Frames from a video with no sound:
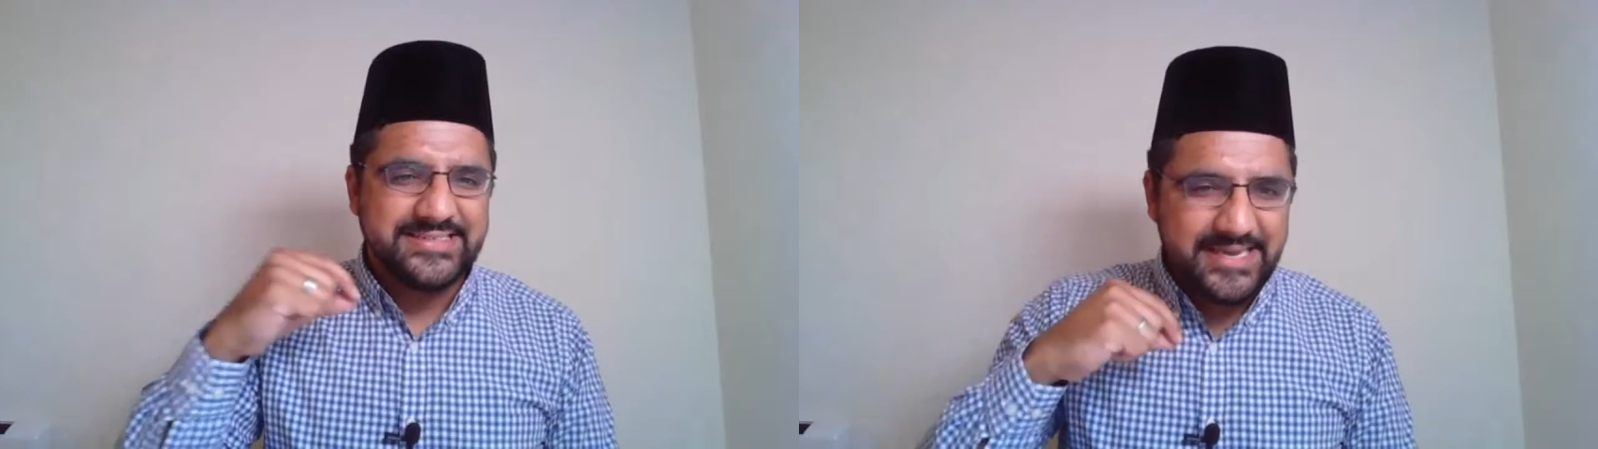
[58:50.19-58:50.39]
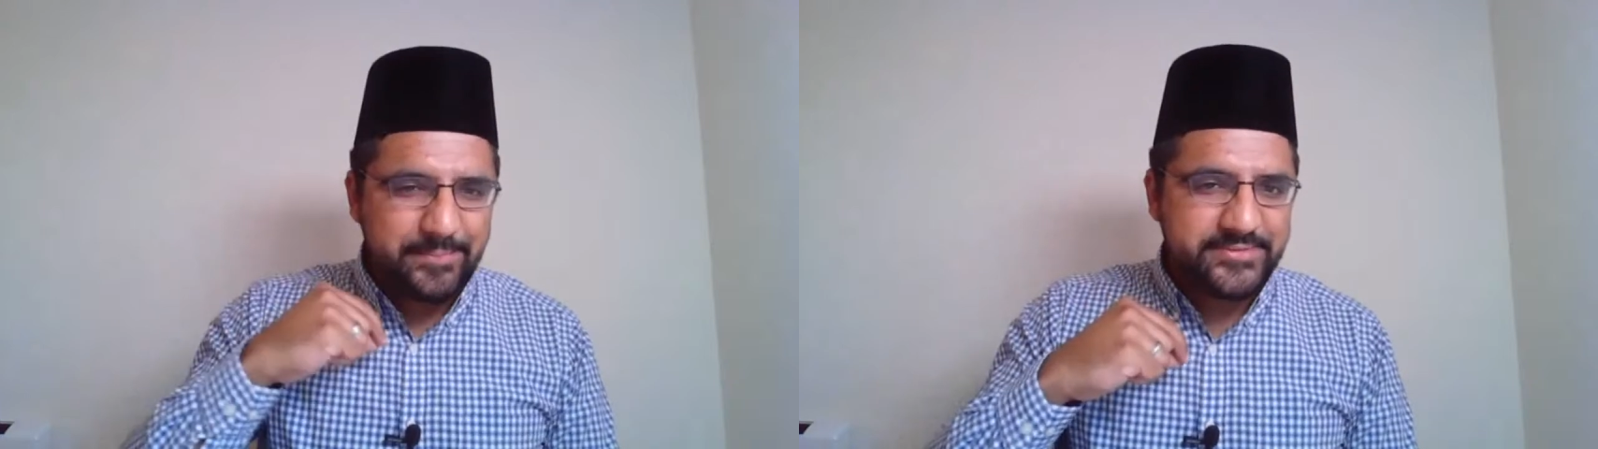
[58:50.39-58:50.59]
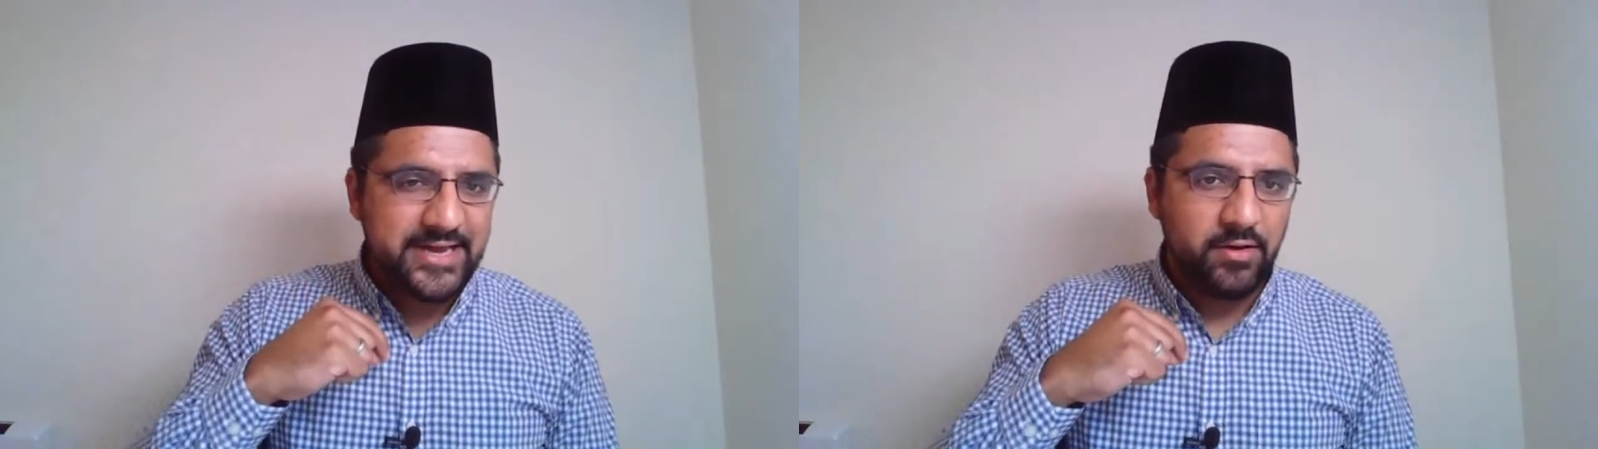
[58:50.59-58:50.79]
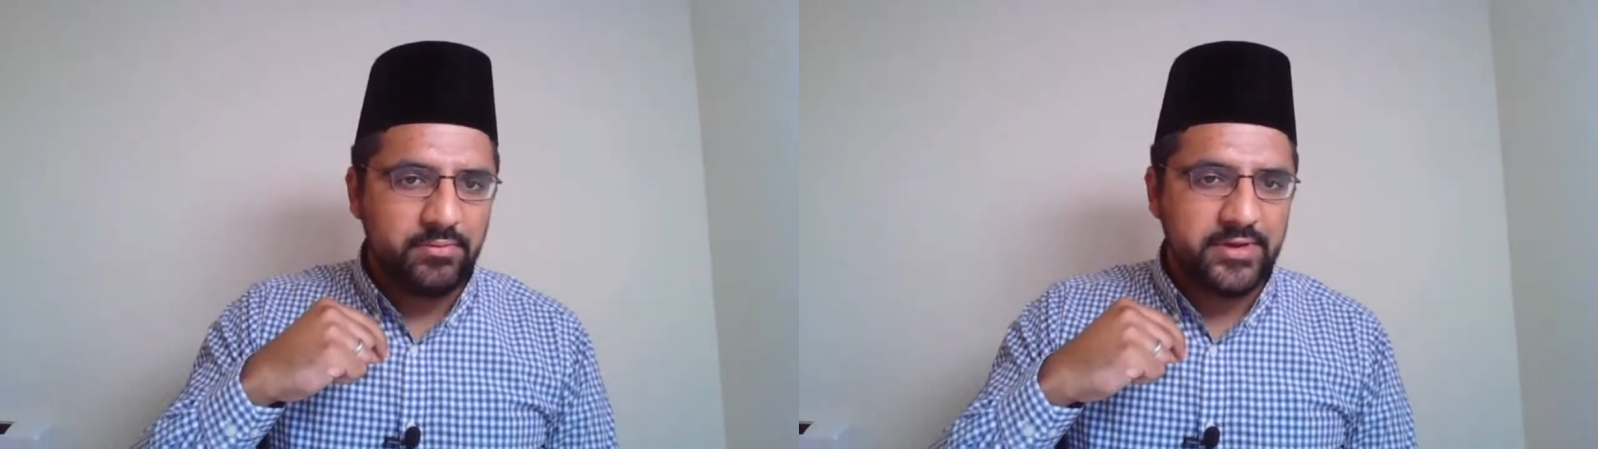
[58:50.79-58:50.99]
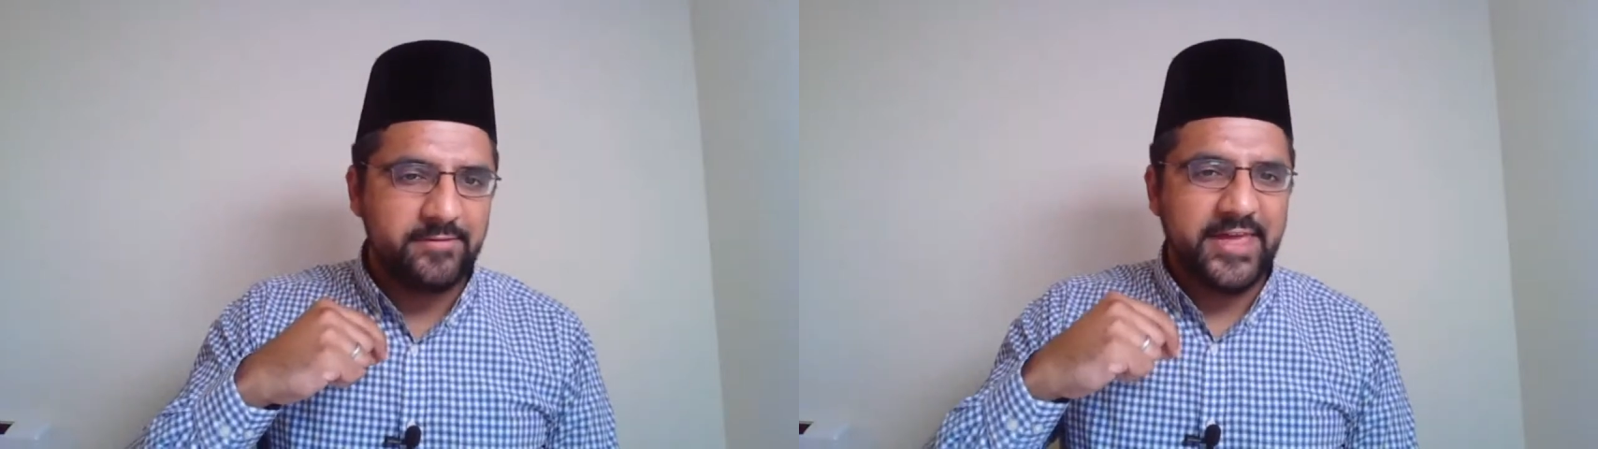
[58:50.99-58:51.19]
deep
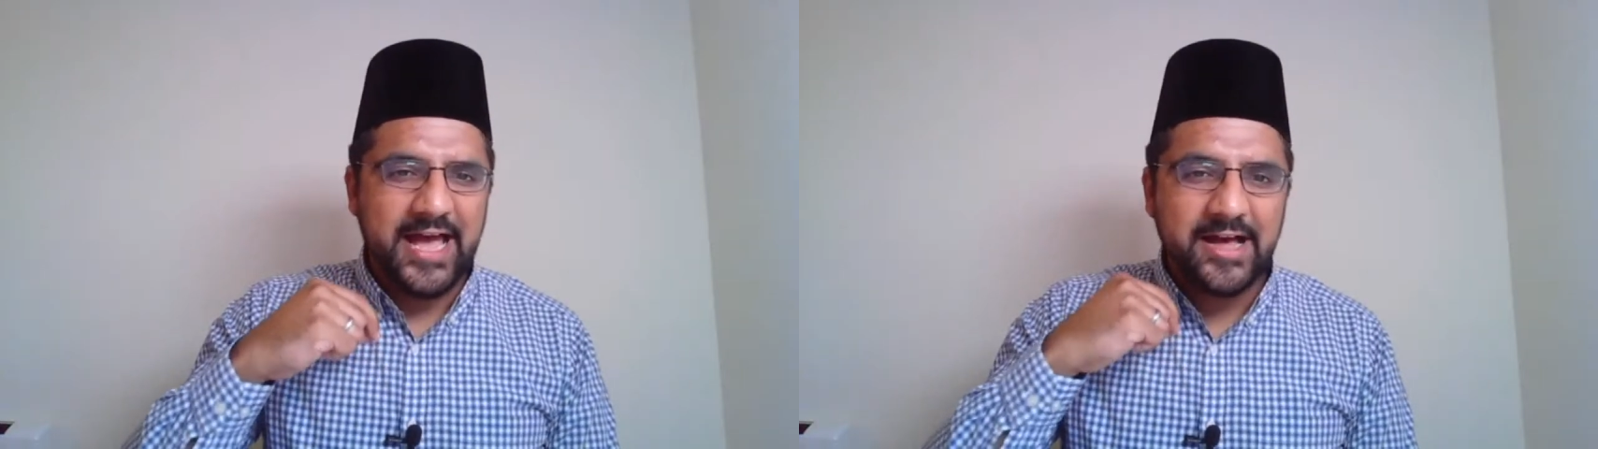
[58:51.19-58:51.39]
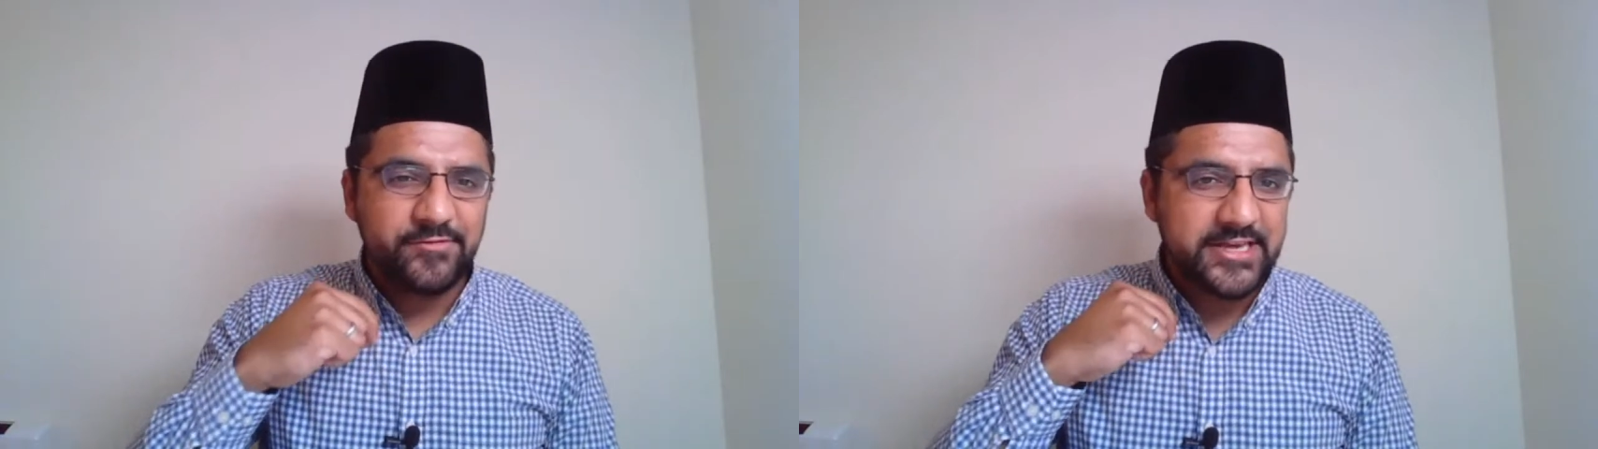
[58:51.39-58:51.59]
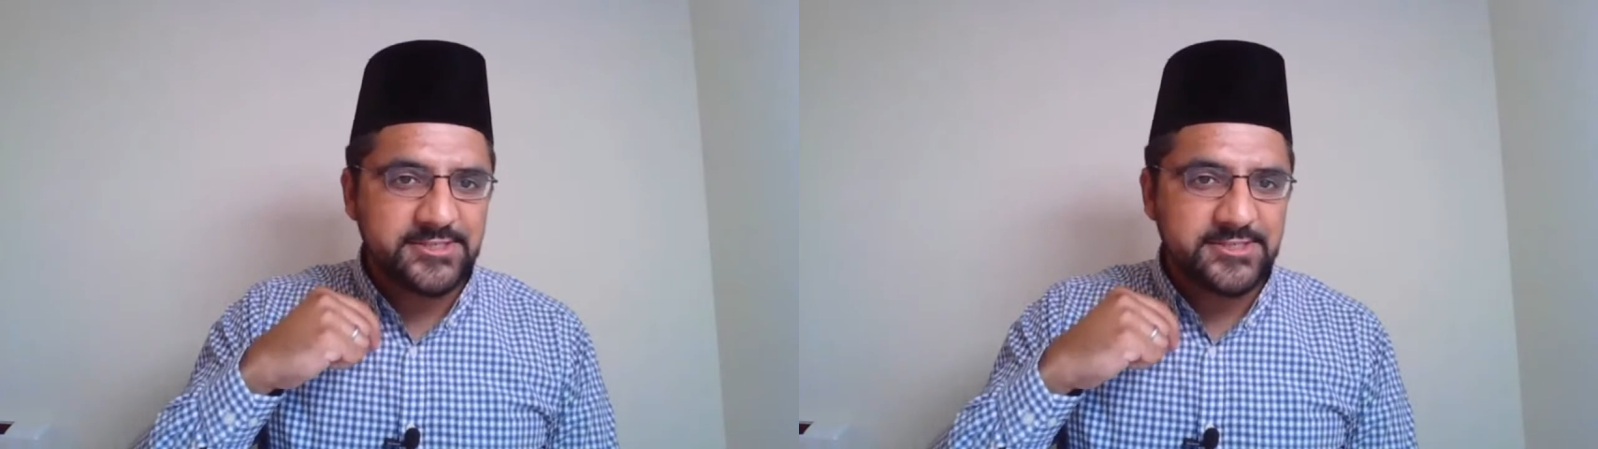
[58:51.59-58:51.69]
down, if they haven't